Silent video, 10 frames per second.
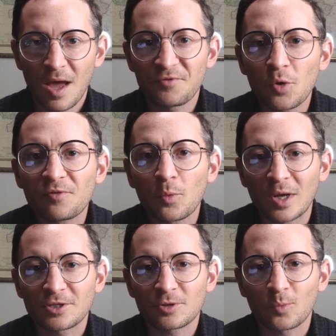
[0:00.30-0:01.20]
Have you ever
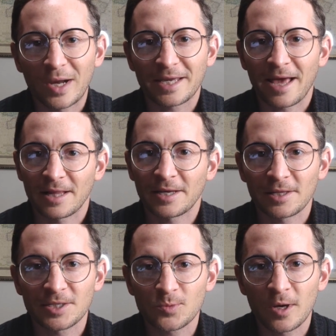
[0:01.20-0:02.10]
wondered what
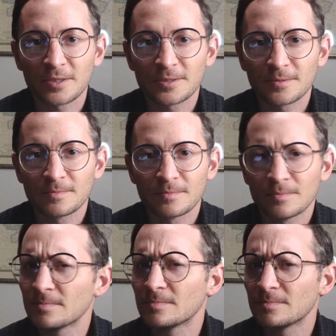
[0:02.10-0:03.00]
calculus was?
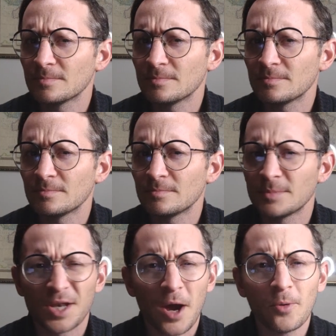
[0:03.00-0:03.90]

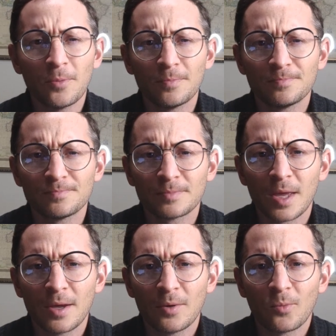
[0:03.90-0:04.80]
No?
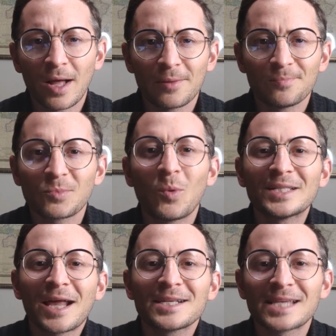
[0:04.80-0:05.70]
Well, while
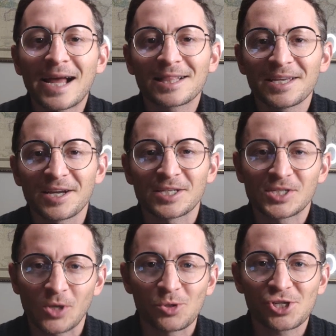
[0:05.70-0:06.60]
not exactly a
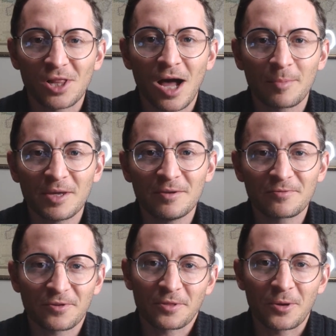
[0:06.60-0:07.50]
social hobby
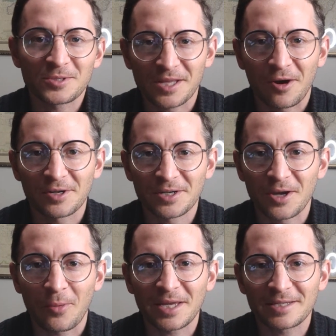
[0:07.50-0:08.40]
for those that aren't
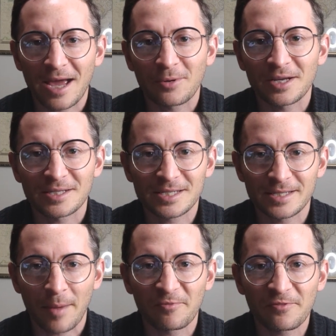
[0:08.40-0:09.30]
going down a
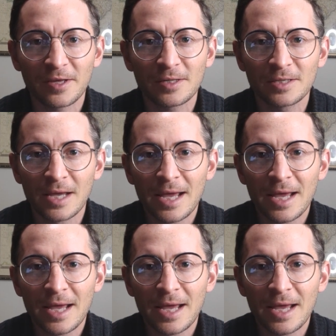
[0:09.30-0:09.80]
STEM field,